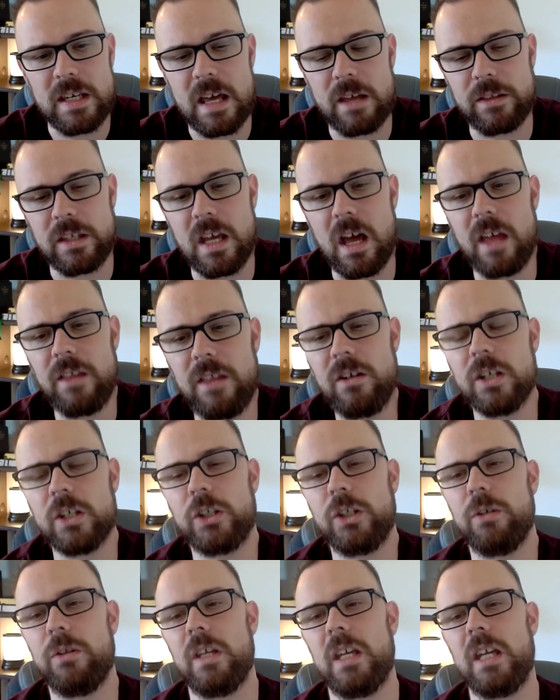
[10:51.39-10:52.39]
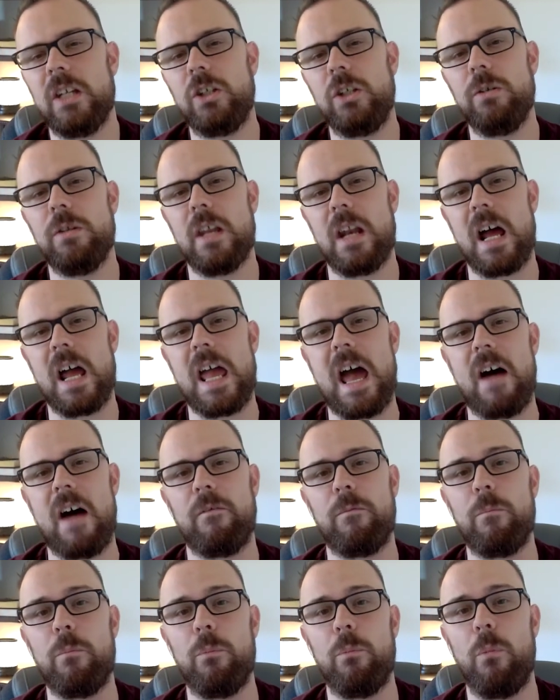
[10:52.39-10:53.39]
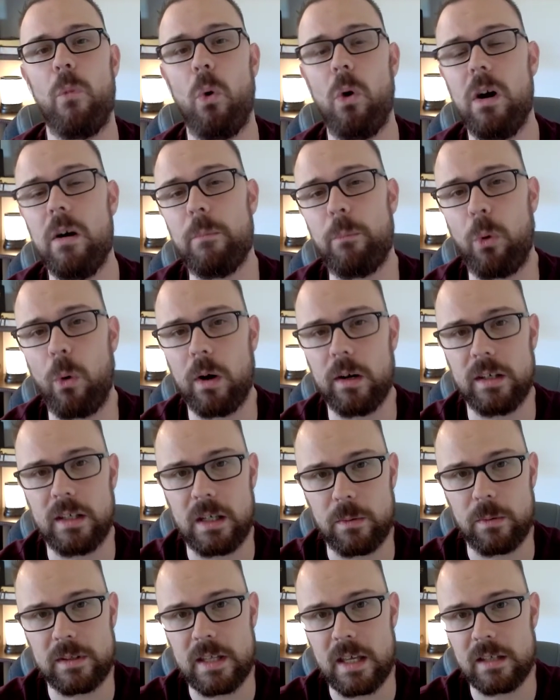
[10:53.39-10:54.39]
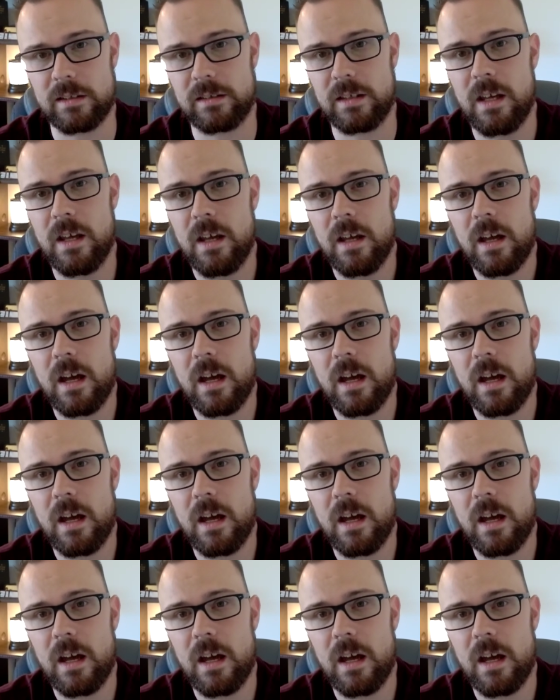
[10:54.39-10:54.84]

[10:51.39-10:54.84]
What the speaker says: Now, the other issue, the issue that I have more importantly with this,